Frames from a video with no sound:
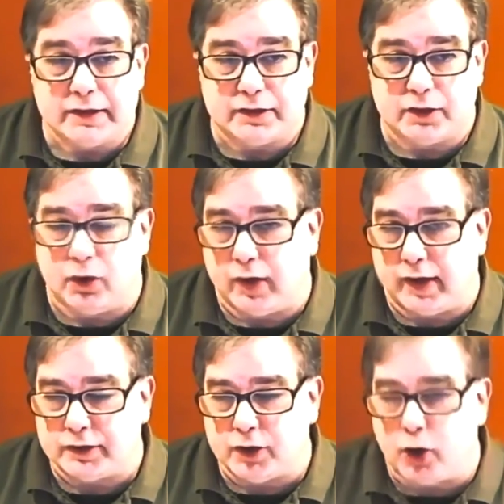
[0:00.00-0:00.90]
So
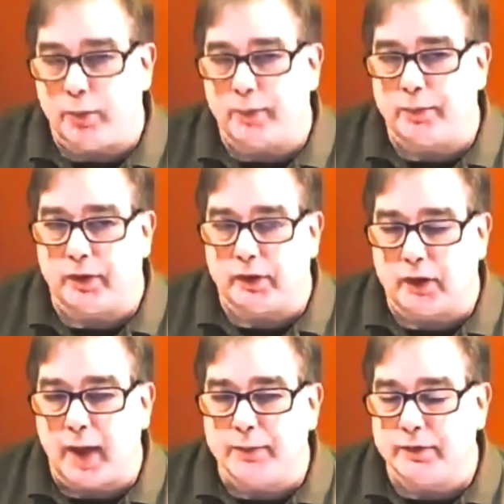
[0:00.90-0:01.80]
it's opened up the
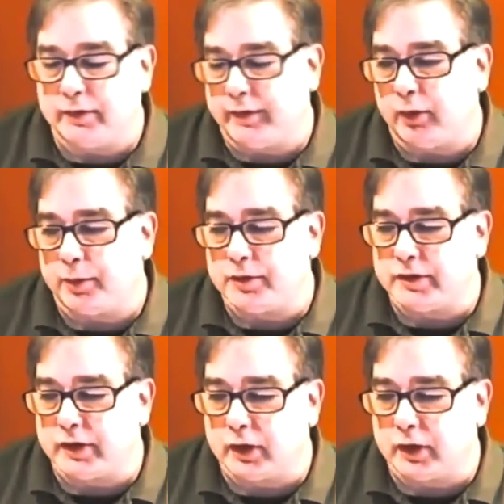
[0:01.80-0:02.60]
types of developers